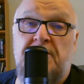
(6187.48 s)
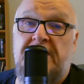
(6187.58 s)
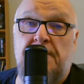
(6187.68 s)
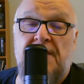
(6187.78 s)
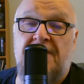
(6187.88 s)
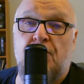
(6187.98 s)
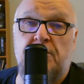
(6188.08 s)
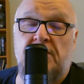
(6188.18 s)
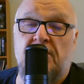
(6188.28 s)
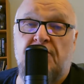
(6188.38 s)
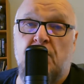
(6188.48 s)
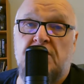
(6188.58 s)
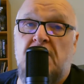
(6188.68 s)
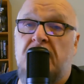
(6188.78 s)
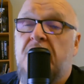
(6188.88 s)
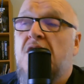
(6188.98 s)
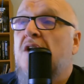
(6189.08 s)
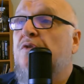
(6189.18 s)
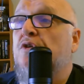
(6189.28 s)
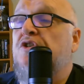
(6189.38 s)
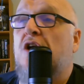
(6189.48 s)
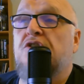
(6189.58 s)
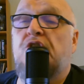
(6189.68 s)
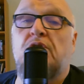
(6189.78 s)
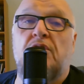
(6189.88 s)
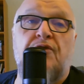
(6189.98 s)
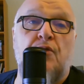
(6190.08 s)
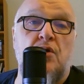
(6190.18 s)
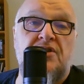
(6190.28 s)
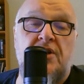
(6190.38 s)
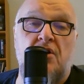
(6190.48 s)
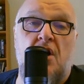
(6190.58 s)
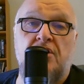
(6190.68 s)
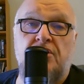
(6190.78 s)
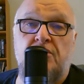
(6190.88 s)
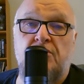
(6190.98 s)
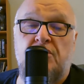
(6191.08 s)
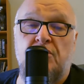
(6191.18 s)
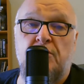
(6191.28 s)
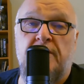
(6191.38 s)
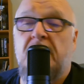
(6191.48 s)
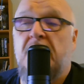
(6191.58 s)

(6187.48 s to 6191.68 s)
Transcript: media platform you look for us on. Of course, also look for us here on YouTube